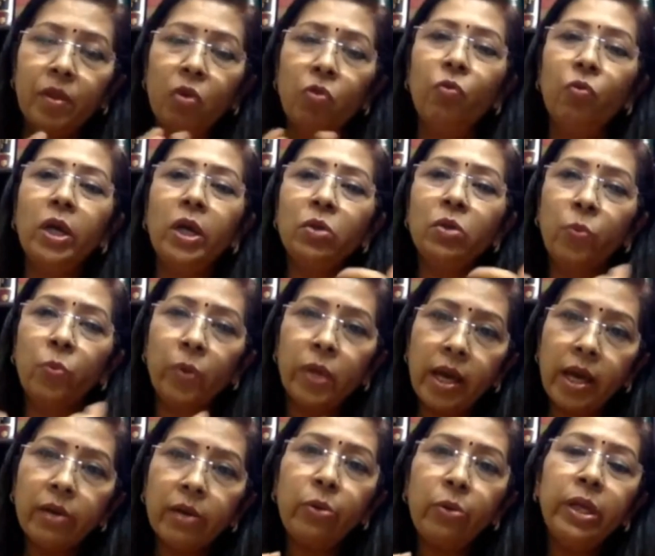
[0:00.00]
What we
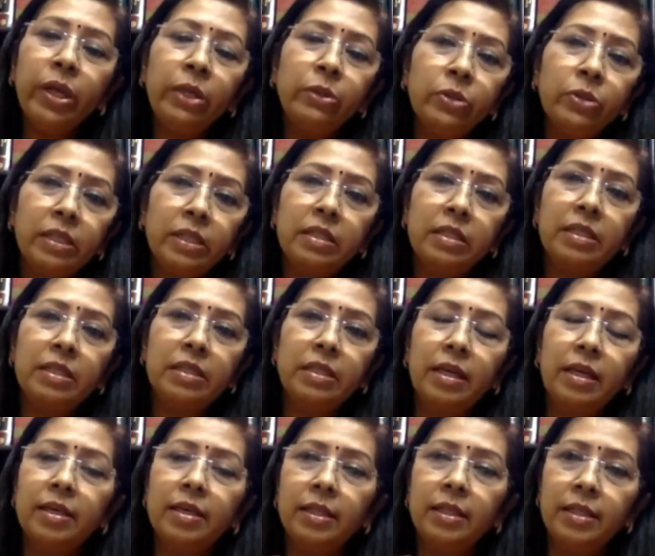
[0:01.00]
are going to discuss
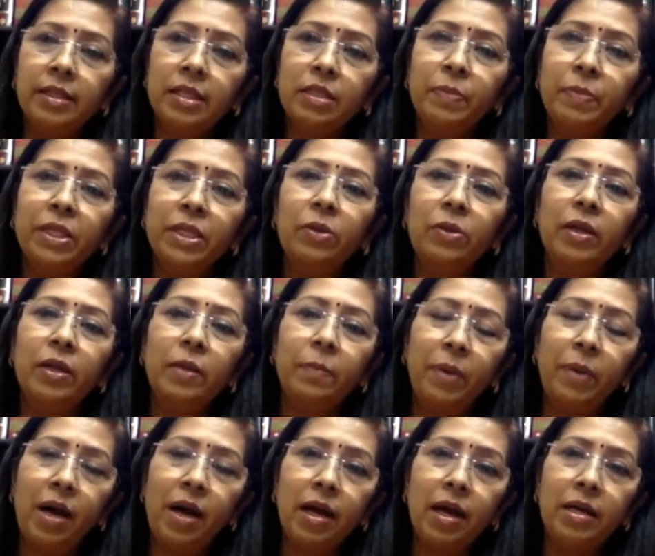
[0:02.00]
here in this particular
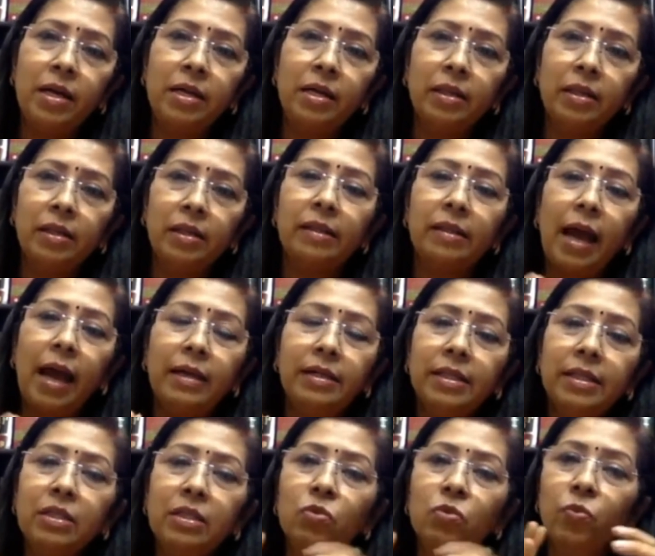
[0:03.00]
part, that
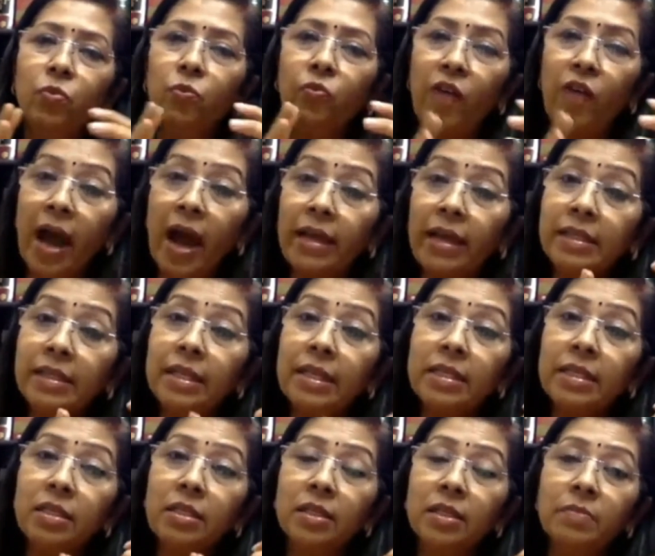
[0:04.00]
is why
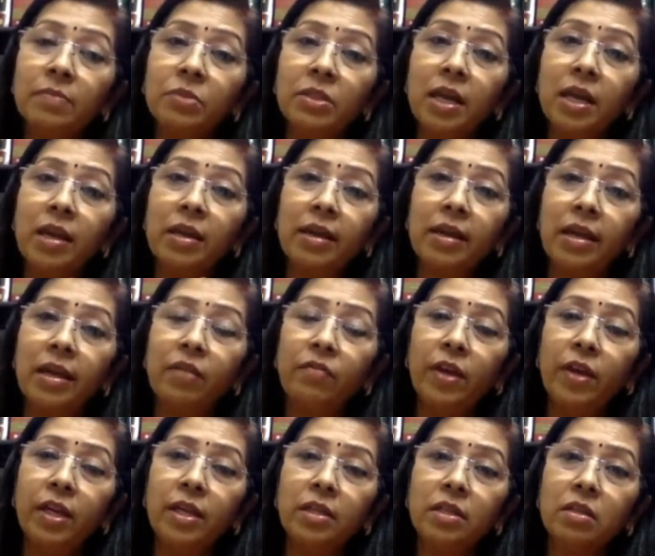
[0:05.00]
these terms are
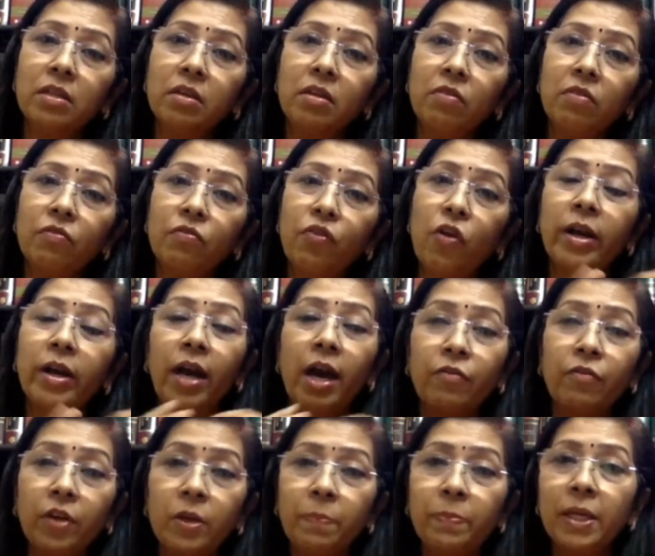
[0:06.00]
relevant for
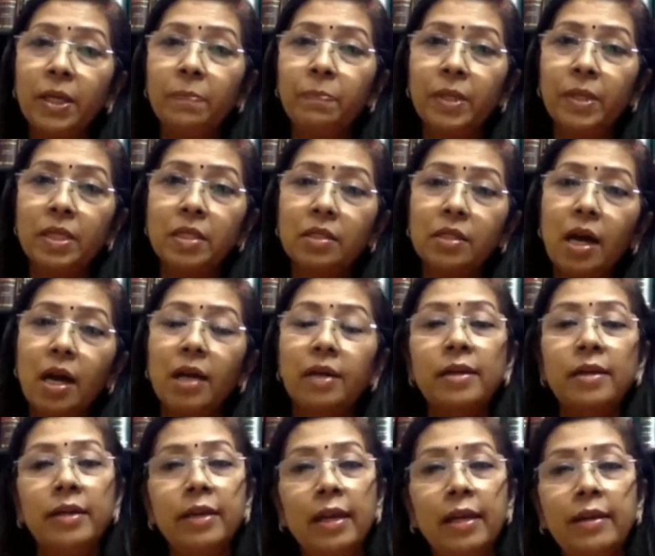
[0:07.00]
our purpose
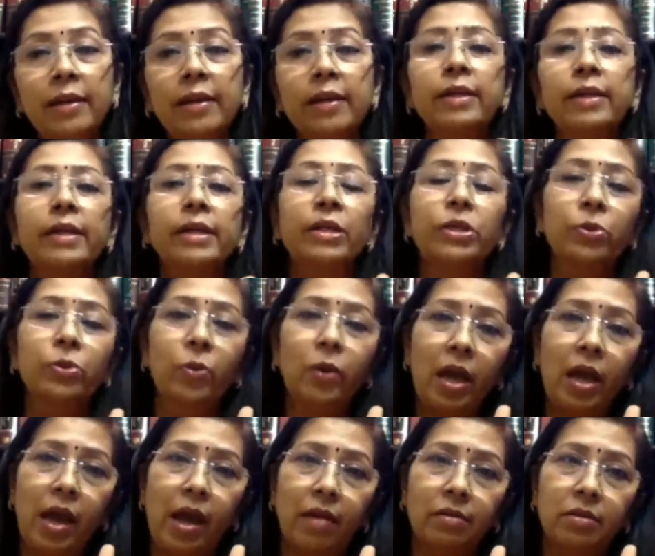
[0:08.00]
under Delhi Rent Control
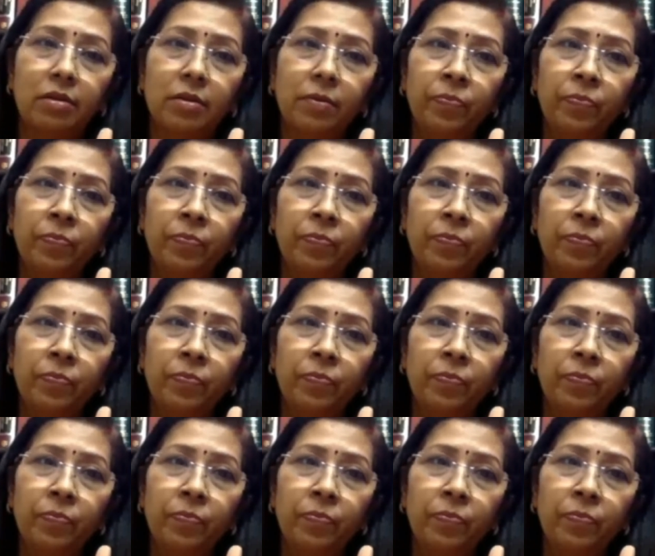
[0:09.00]
Act.